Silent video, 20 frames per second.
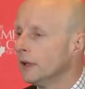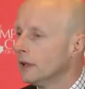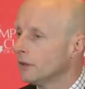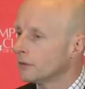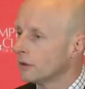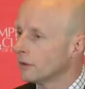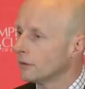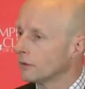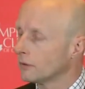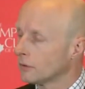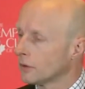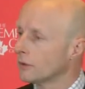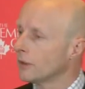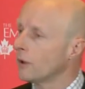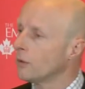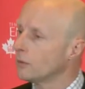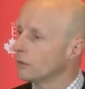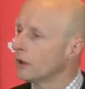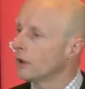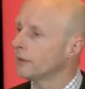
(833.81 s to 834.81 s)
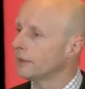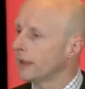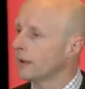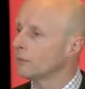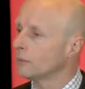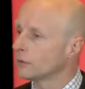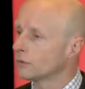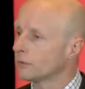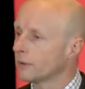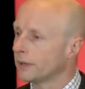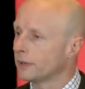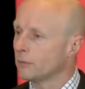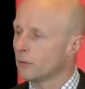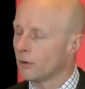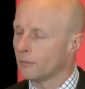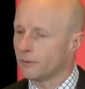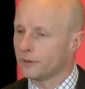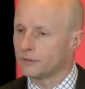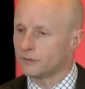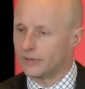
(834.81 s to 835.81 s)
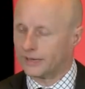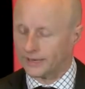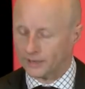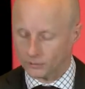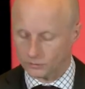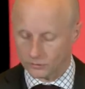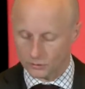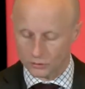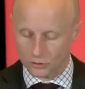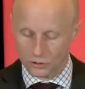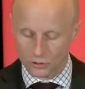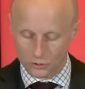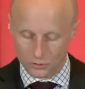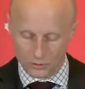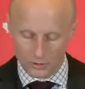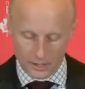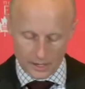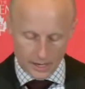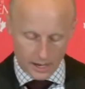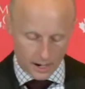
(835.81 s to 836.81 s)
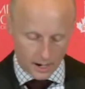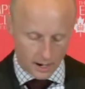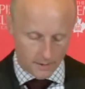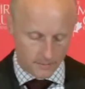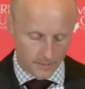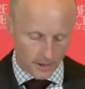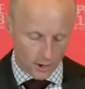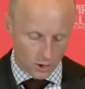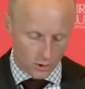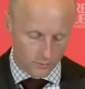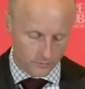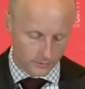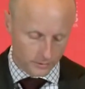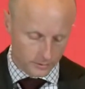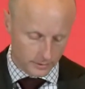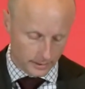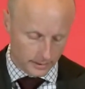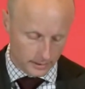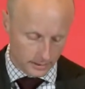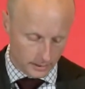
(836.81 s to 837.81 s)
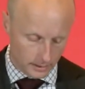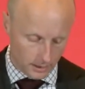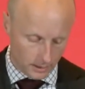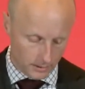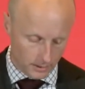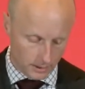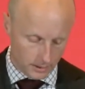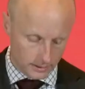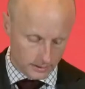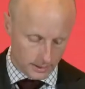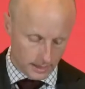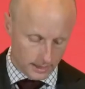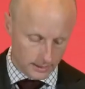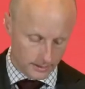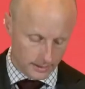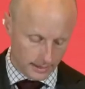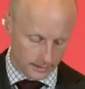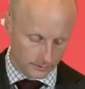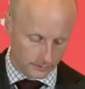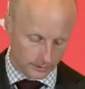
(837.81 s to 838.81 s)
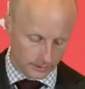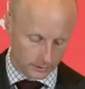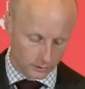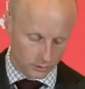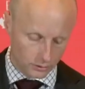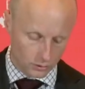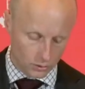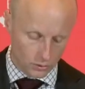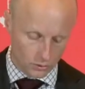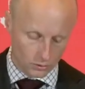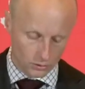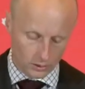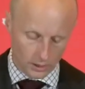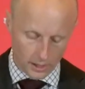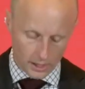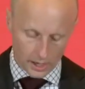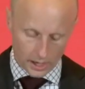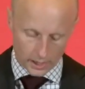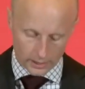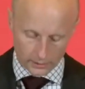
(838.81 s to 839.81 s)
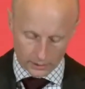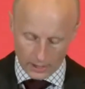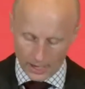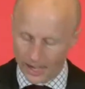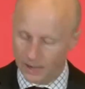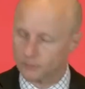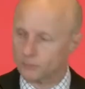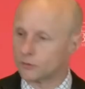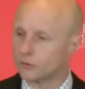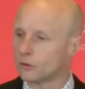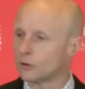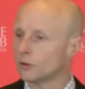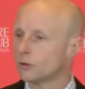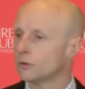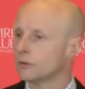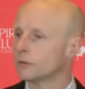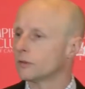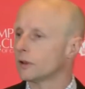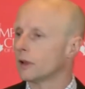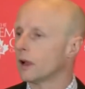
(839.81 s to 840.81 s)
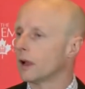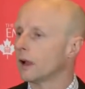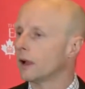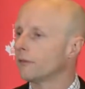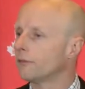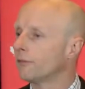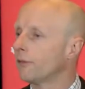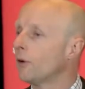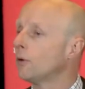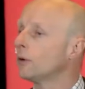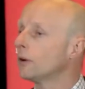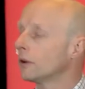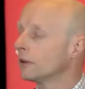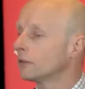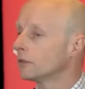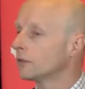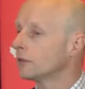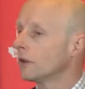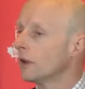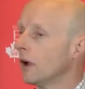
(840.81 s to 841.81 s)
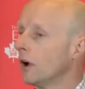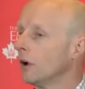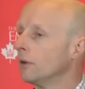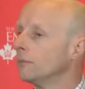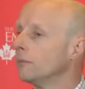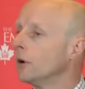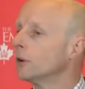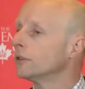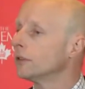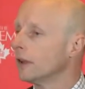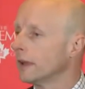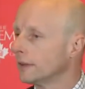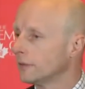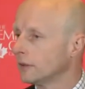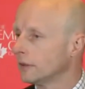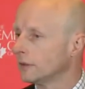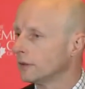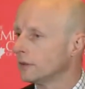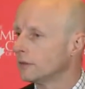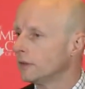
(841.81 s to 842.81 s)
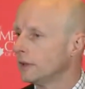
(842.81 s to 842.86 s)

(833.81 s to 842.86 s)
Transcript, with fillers: So, so th th that was really what we set out to do um, over the, uh, in, in, that second call, an absolute uh, focus on modernizing the